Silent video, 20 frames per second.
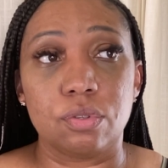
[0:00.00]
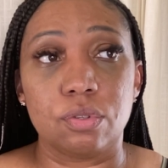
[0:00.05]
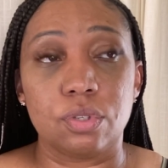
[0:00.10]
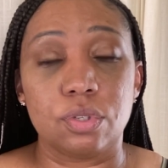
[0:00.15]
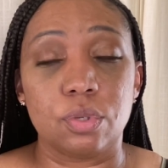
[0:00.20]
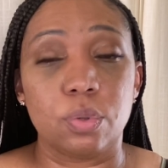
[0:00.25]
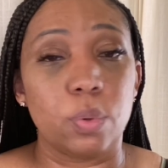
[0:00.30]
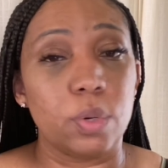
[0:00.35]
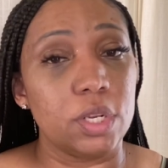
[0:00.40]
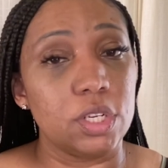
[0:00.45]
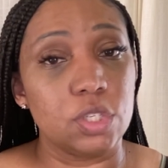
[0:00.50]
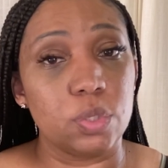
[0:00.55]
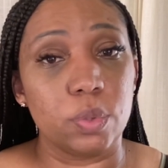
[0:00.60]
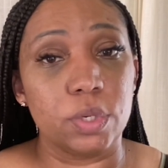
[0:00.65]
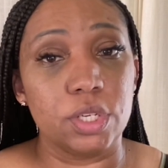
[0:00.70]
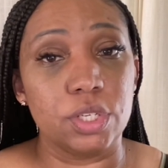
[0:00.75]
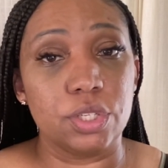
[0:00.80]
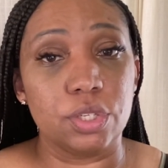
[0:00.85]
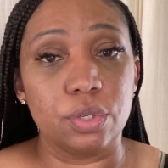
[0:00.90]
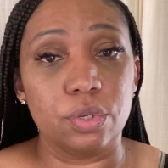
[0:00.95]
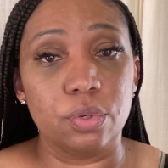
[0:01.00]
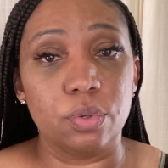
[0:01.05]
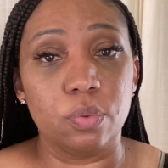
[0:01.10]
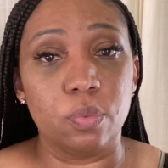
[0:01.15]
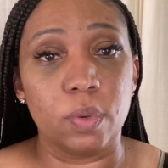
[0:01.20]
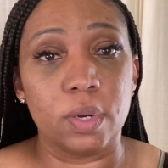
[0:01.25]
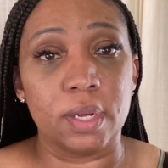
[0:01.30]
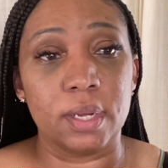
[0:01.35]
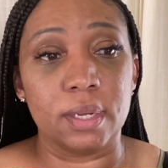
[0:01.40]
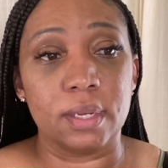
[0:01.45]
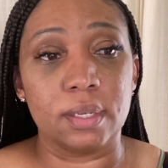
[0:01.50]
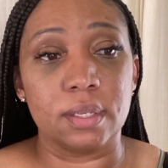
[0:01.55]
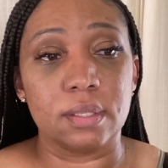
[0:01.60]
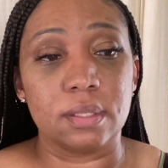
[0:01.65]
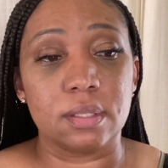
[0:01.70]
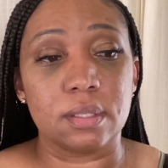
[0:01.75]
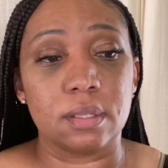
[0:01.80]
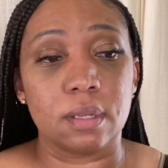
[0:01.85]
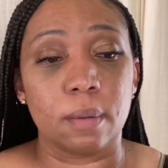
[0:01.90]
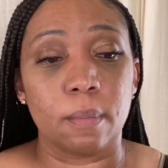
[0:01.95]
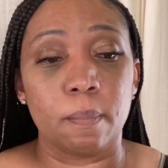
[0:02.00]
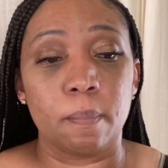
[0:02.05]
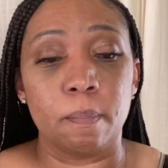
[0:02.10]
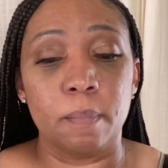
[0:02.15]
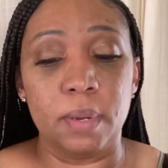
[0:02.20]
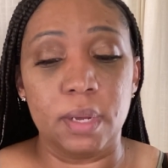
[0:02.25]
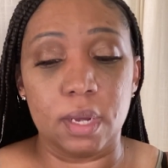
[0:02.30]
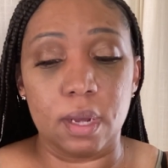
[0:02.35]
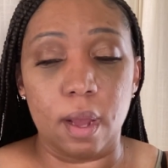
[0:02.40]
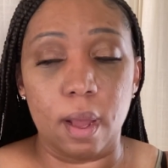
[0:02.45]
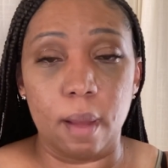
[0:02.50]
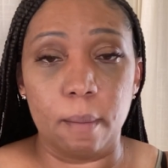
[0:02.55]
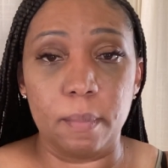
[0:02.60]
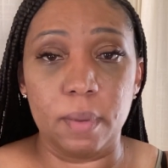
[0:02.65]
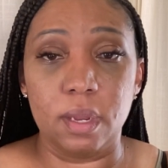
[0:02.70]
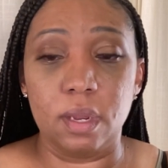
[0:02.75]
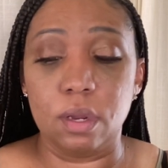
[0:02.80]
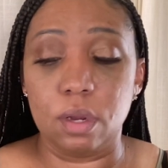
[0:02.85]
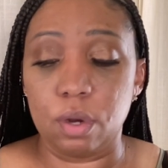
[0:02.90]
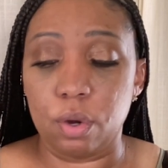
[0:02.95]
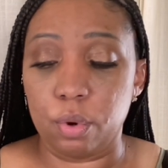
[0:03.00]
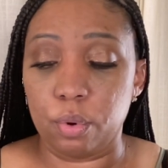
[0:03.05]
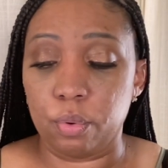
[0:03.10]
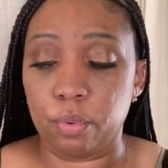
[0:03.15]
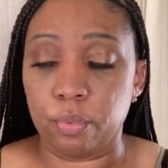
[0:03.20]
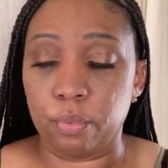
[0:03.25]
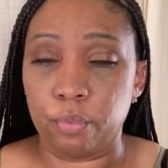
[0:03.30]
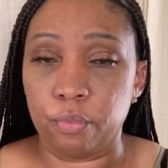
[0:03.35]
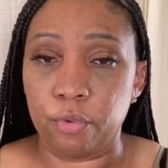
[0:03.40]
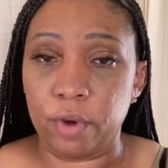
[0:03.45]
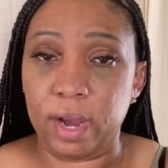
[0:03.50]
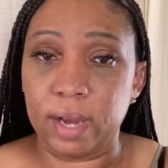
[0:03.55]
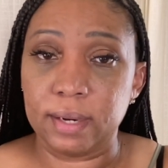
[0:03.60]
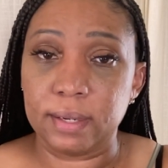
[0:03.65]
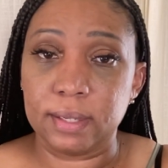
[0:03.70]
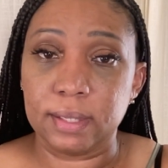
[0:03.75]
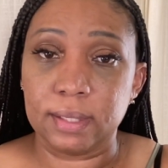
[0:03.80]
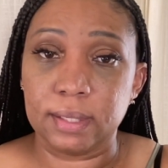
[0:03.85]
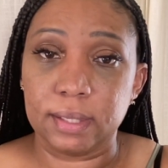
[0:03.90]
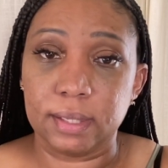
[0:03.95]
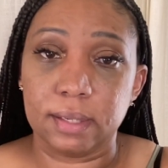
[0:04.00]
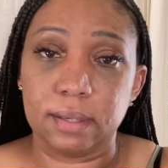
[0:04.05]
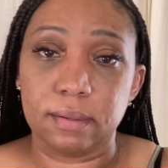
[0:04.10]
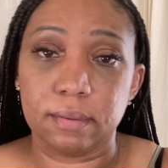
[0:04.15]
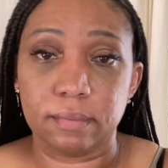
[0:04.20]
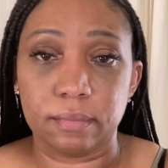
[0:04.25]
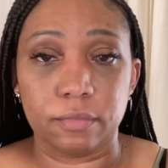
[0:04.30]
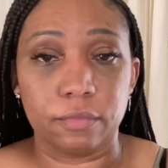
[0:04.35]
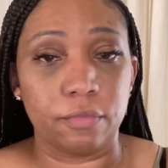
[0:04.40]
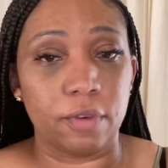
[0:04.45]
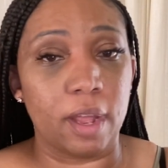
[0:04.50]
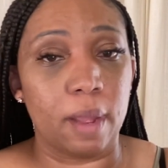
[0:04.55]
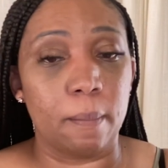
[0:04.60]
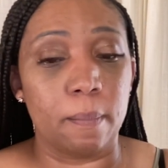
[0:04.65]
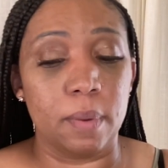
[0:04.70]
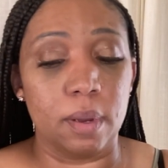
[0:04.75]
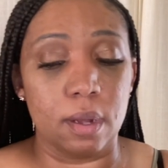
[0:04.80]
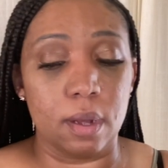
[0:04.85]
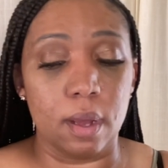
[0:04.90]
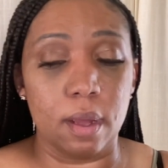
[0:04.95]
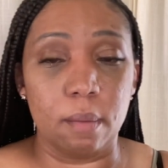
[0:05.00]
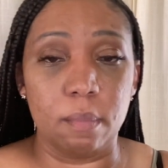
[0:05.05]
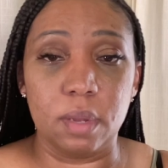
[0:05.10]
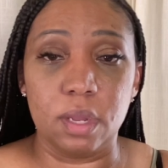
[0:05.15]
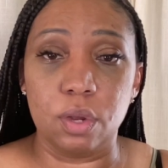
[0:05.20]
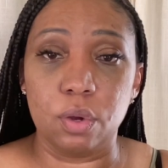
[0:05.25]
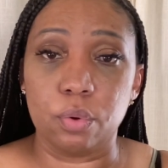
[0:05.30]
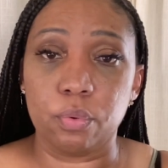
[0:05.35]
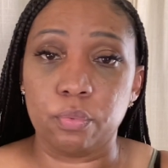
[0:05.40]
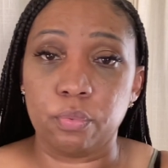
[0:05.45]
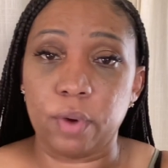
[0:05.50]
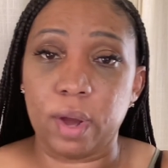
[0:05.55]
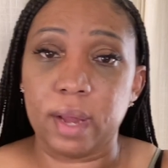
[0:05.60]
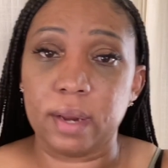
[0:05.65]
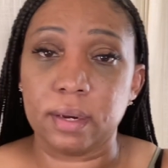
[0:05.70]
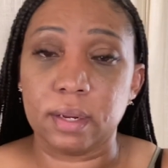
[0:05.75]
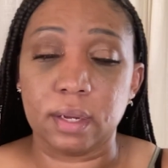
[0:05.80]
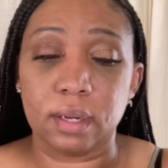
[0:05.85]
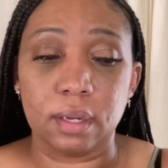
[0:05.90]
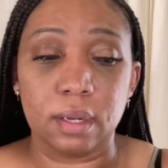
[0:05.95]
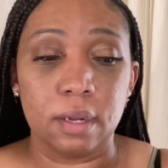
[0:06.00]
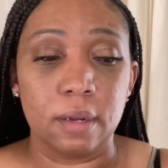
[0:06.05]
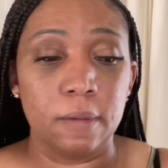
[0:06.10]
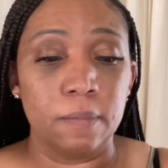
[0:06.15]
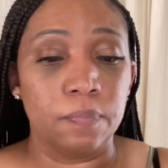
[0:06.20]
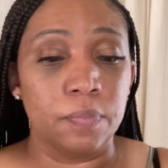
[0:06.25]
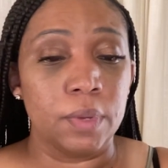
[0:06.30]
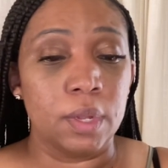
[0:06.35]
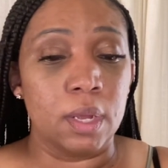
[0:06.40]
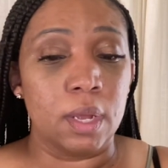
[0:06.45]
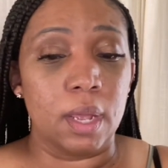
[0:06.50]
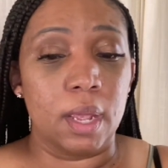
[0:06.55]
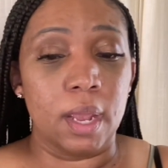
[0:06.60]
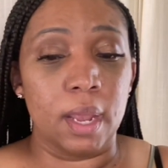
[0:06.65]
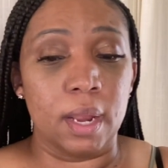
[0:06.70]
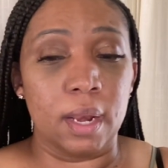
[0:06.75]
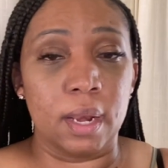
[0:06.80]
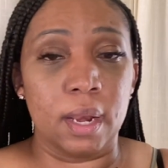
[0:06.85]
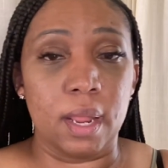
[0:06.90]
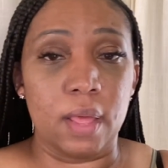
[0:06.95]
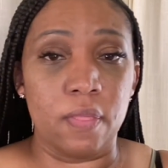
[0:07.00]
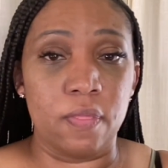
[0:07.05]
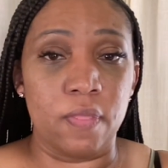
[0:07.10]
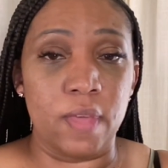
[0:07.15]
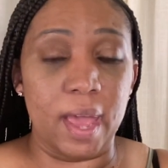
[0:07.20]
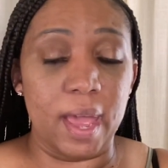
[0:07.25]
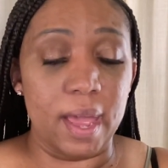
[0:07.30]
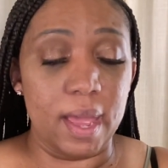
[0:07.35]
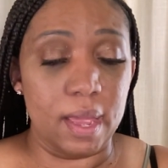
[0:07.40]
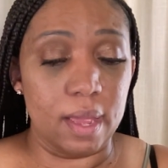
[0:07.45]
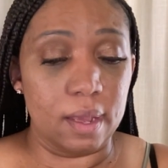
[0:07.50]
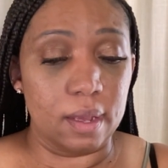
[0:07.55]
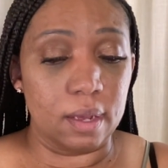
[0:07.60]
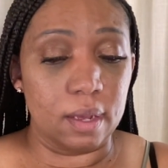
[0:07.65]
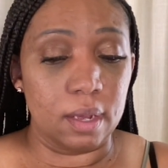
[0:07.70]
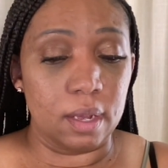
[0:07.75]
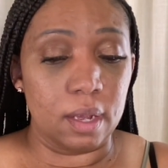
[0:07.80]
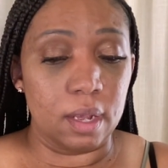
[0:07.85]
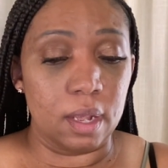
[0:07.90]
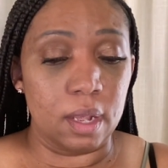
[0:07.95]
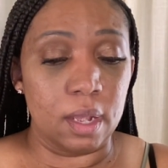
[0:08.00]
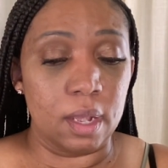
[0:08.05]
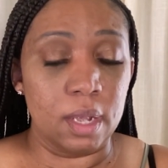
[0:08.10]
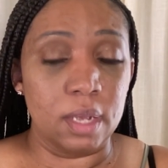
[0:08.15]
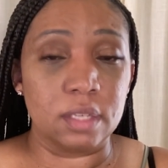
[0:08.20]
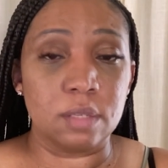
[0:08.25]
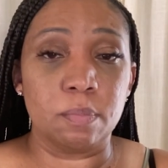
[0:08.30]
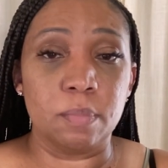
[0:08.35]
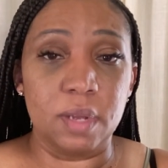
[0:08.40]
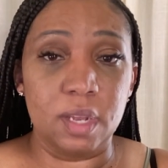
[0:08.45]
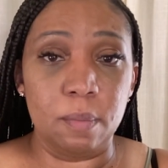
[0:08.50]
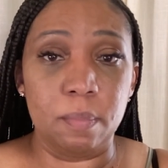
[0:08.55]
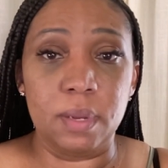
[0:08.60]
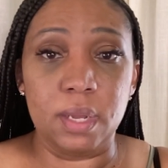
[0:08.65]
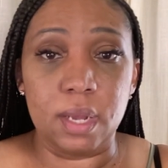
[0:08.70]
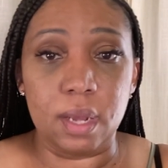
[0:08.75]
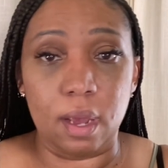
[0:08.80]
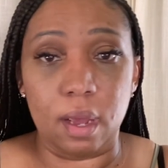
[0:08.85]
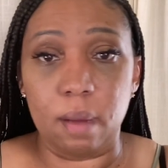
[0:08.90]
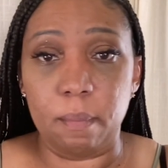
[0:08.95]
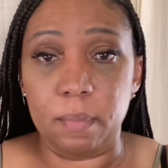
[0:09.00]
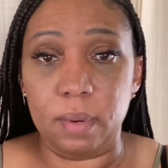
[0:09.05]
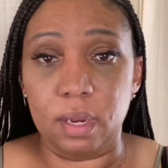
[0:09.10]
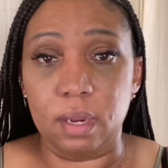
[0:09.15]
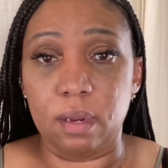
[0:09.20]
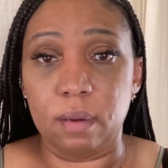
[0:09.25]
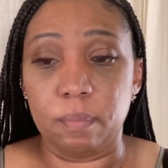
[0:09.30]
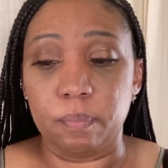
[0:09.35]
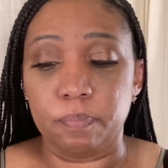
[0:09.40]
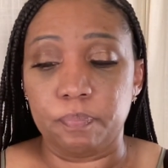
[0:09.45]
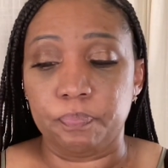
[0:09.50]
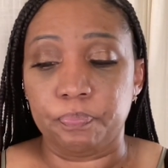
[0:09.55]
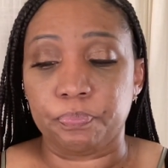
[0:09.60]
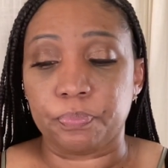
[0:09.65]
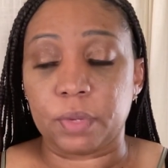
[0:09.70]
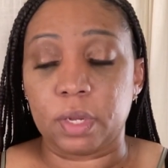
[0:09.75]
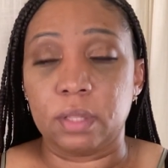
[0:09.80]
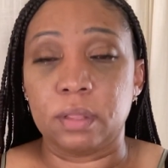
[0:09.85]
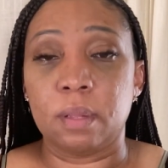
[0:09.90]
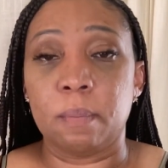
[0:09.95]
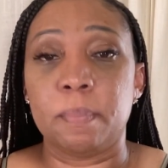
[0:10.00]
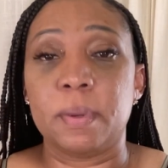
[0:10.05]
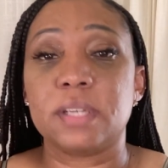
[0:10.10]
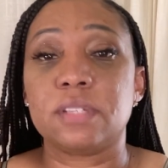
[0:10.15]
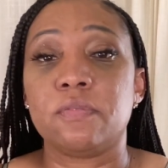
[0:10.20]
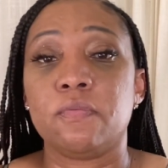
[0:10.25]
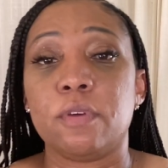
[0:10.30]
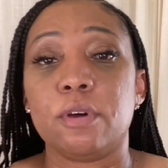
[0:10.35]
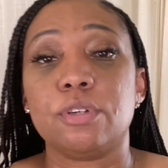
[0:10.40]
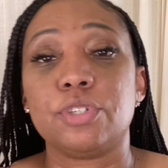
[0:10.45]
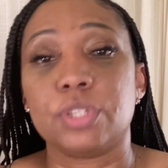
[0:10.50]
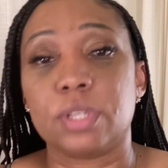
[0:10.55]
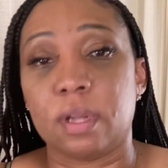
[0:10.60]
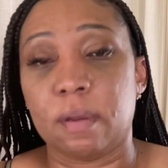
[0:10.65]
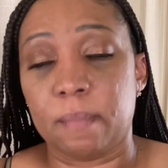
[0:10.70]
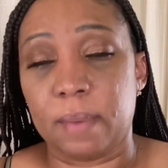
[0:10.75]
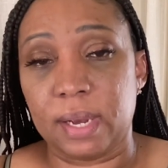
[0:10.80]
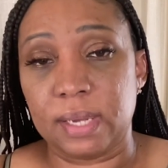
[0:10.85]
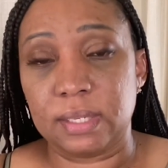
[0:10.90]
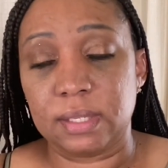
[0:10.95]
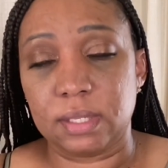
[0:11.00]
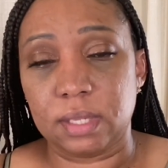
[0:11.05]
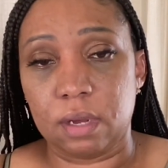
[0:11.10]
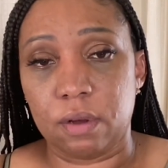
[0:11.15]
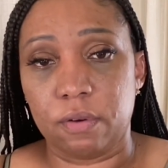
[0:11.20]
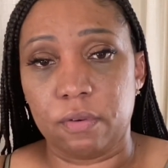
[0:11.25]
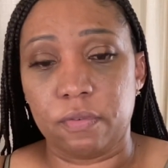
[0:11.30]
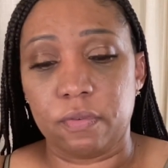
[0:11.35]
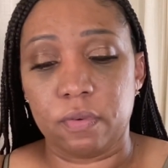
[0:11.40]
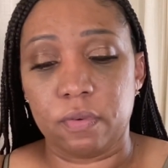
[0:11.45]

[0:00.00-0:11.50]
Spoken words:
2022 was becoming Rhonda Lynn, right? Becoming Rhonda. And that is me becoming the best version of myself.